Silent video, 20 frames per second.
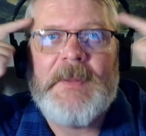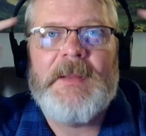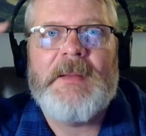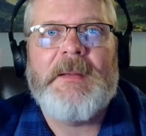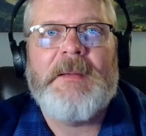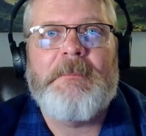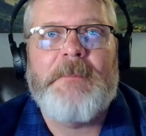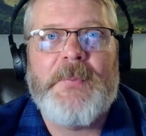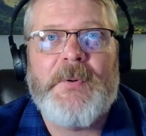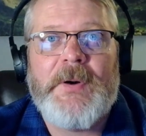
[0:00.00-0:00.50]

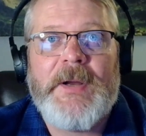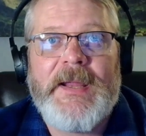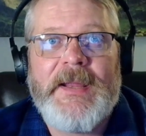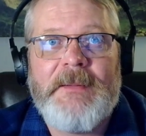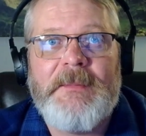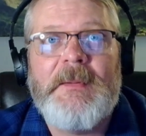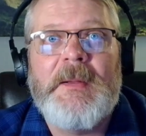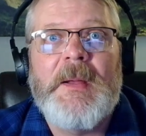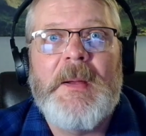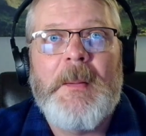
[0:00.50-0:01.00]

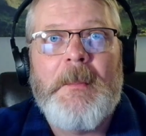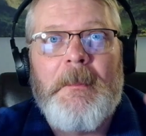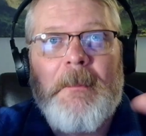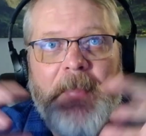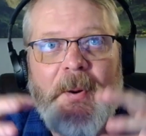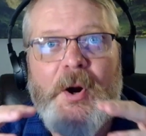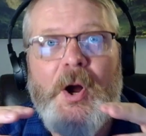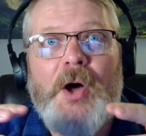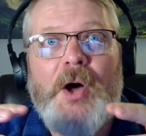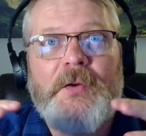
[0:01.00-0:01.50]
brain
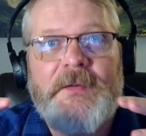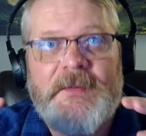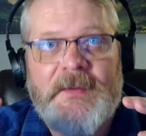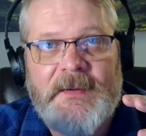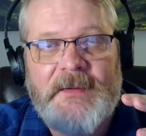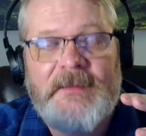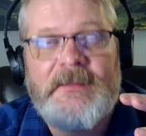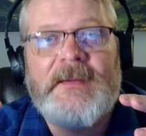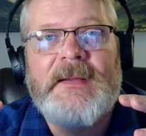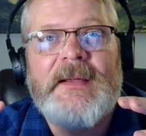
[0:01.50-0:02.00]

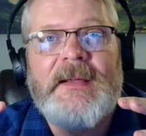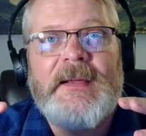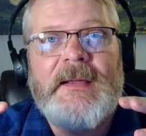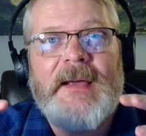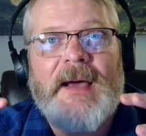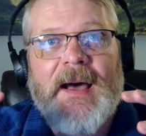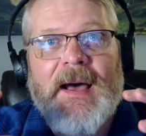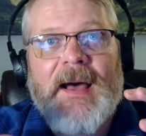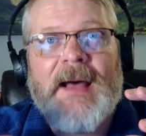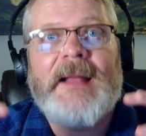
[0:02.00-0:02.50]
process
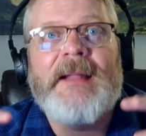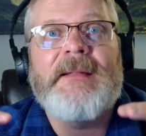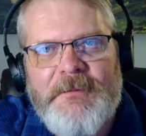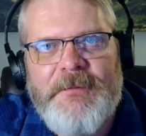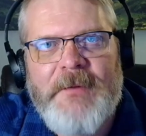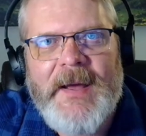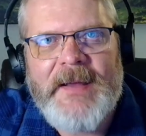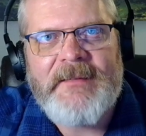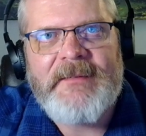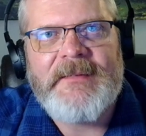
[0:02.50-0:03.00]
and
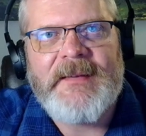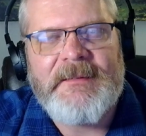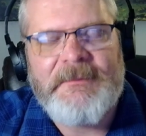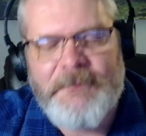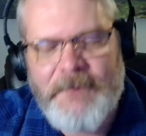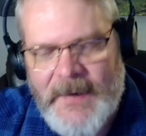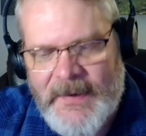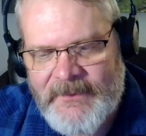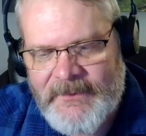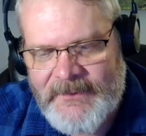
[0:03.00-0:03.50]
finds
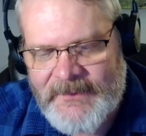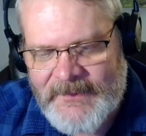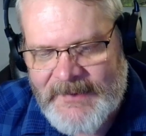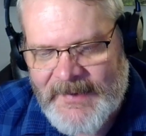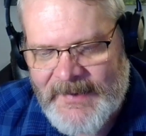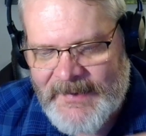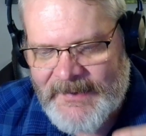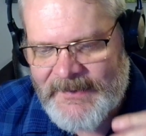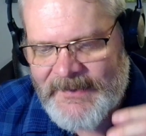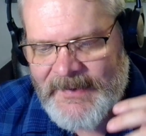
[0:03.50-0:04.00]

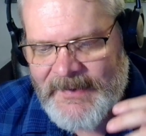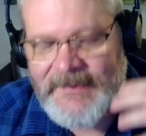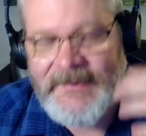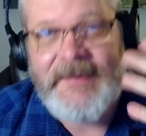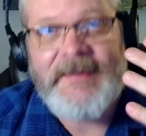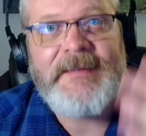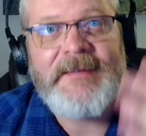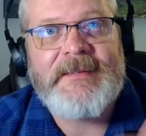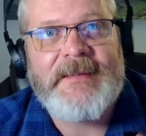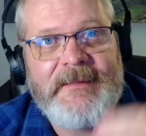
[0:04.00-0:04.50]
the
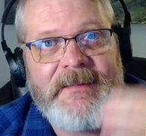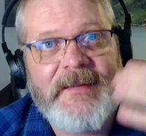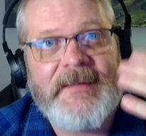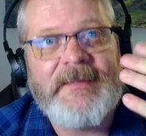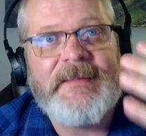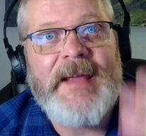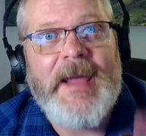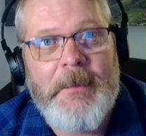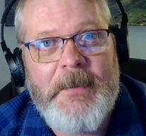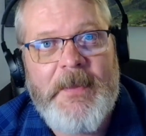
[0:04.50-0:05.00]
distance, the
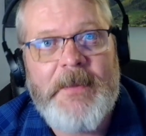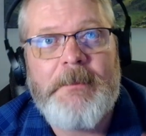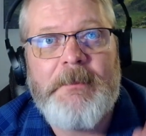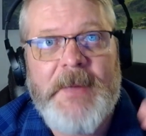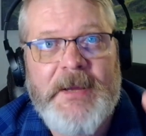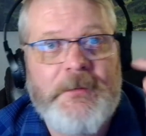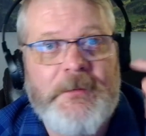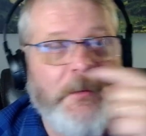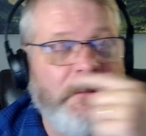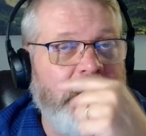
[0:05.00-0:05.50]
depth
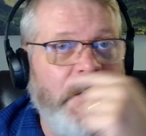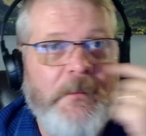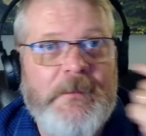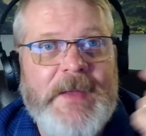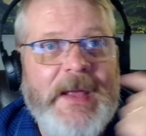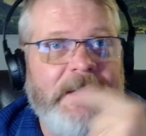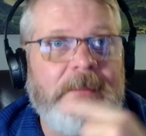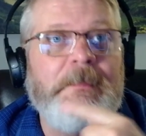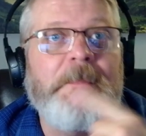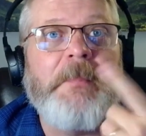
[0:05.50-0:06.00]
based on
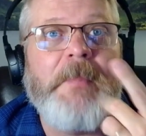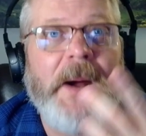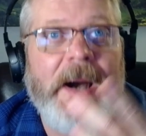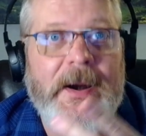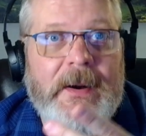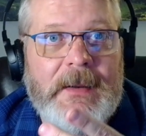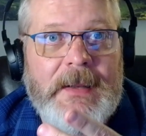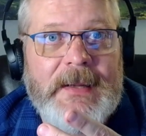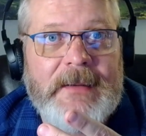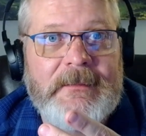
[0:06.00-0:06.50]
that
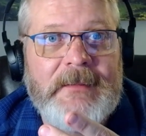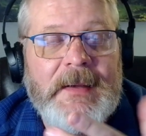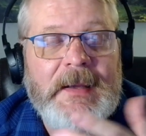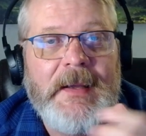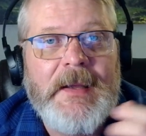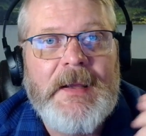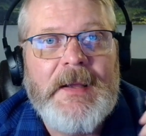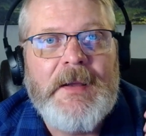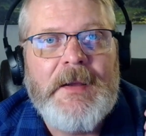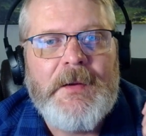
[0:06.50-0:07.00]
parallax.
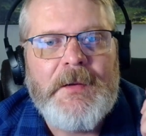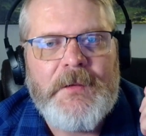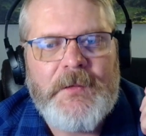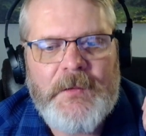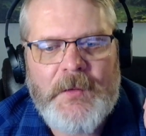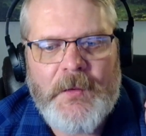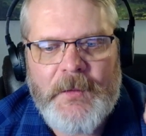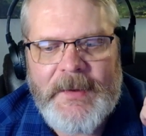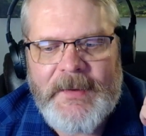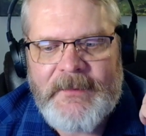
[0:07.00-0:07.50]

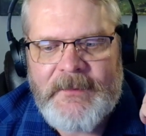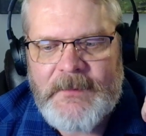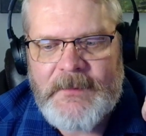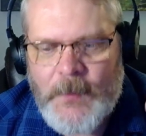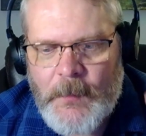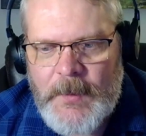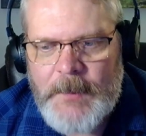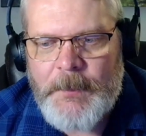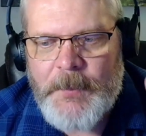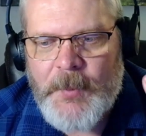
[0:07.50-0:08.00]
So it's
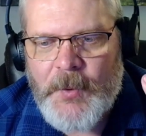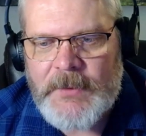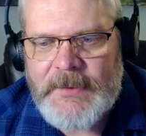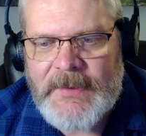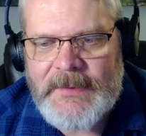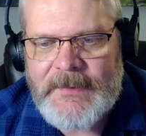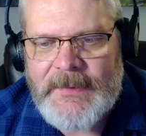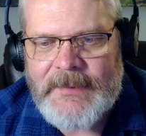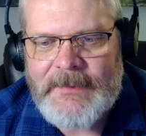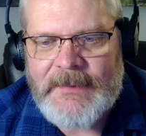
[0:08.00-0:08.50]
so
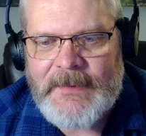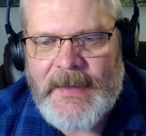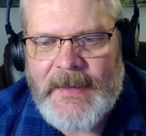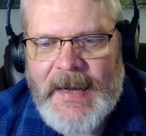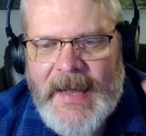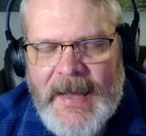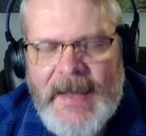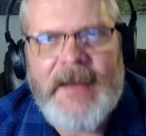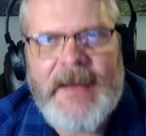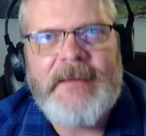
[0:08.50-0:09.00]
important that our
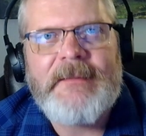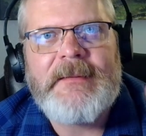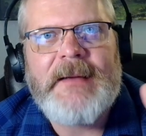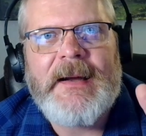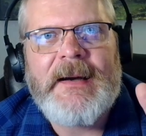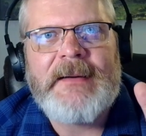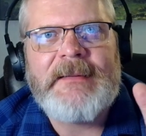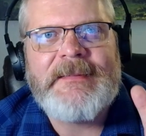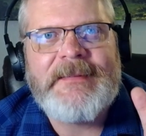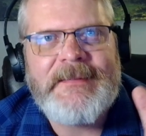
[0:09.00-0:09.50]
eyes
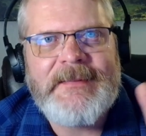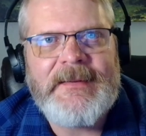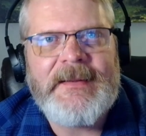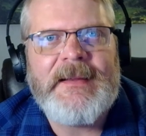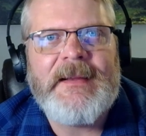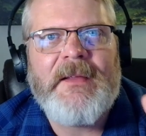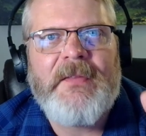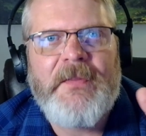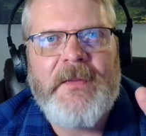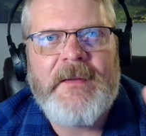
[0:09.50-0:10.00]
are
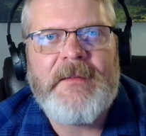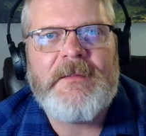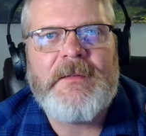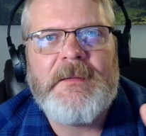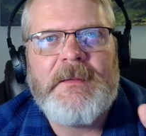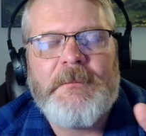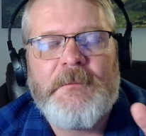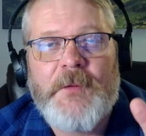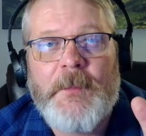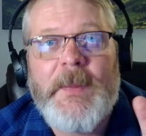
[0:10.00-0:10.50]
seeing things
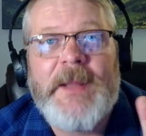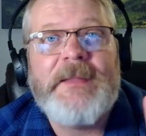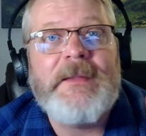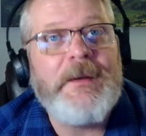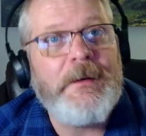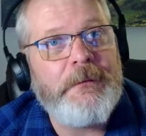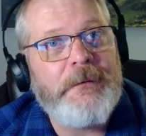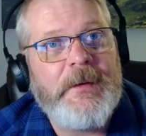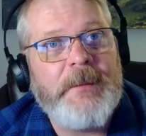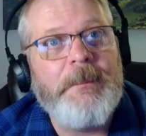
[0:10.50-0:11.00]
from a
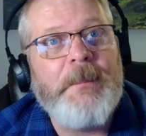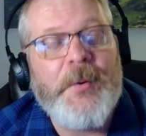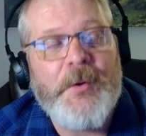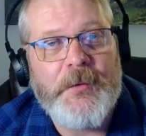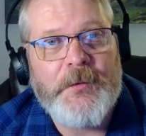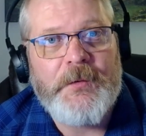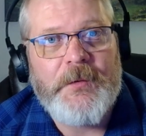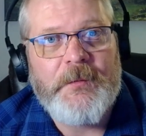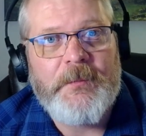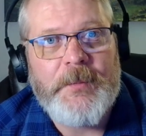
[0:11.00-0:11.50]
different
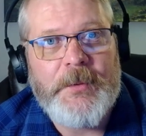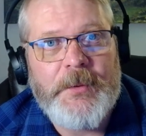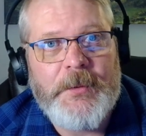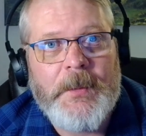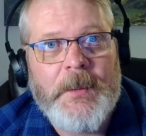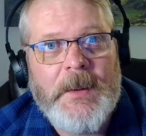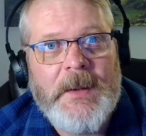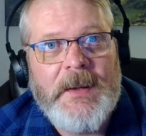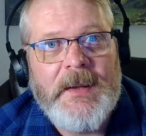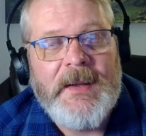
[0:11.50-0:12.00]
point of view.
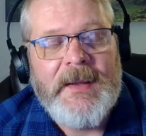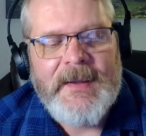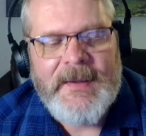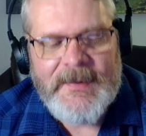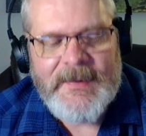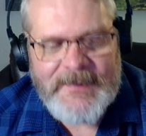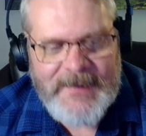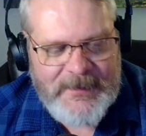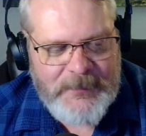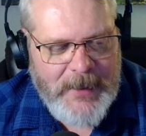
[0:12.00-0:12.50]

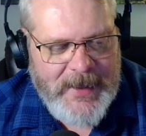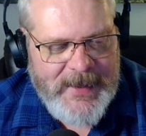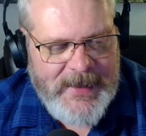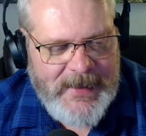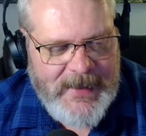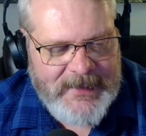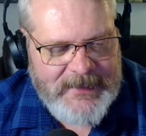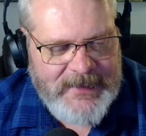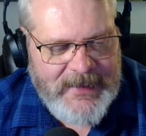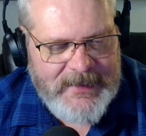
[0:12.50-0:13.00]
That's why I like the